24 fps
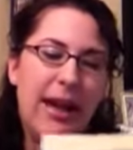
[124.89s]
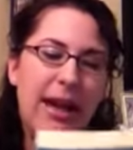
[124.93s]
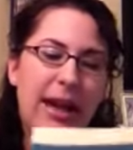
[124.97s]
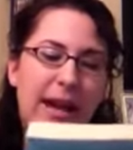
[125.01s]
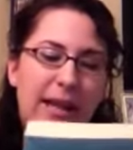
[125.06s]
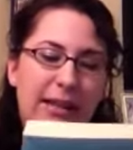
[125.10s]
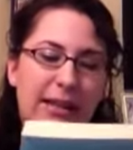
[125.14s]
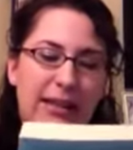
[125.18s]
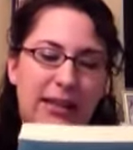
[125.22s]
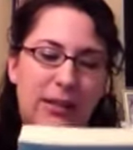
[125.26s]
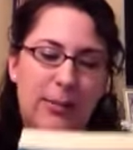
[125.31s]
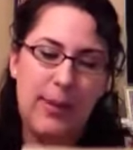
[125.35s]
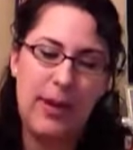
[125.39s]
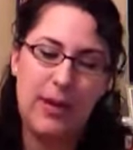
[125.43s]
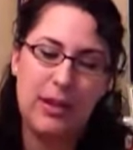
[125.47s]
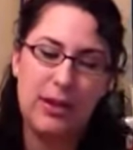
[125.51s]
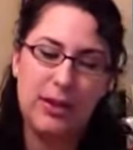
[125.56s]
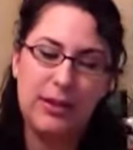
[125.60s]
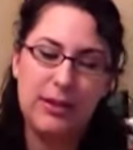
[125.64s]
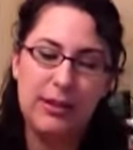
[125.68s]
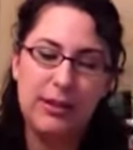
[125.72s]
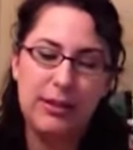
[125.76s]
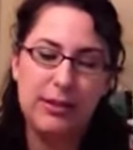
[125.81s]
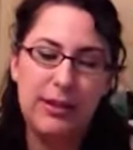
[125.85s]
is a
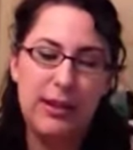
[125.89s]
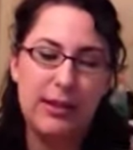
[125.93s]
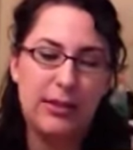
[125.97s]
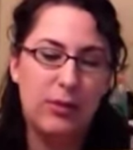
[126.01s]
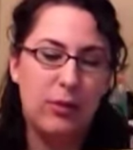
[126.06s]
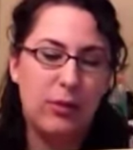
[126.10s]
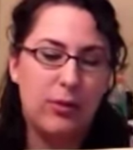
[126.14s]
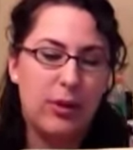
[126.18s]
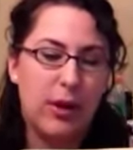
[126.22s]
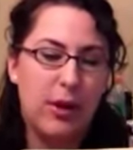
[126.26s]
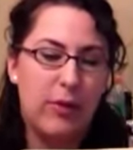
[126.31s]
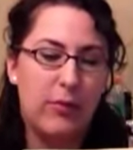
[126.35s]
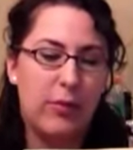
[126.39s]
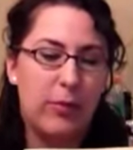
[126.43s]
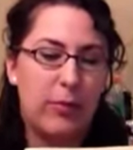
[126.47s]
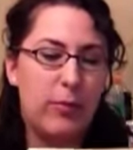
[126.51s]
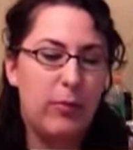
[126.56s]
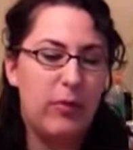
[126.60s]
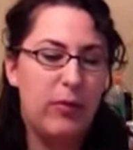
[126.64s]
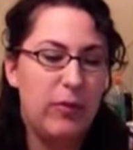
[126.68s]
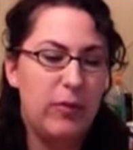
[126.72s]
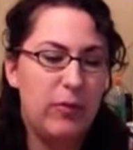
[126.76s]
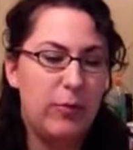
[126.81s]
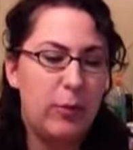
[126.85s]
smashing success who is
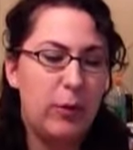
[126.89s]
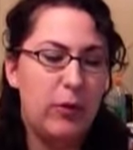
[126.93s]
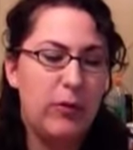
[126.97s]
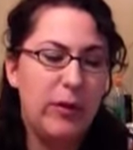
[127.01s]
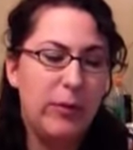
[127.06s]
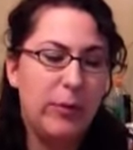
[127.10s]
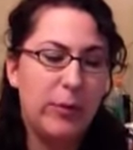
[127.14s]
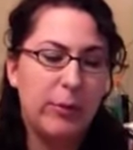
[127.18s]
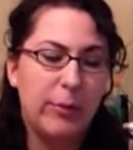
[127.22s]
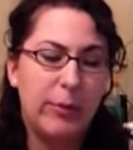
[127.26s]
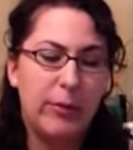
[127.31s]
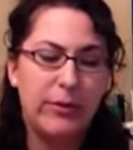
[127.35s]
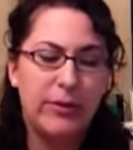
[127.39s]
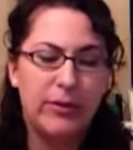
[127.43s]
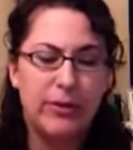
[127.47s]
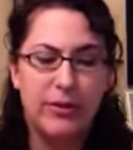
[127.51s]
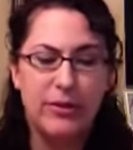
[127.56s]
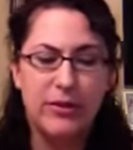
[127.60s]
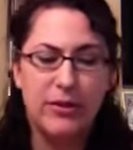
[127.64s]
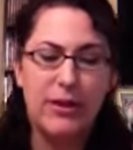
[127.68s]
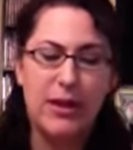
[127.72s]
offered movie proposals,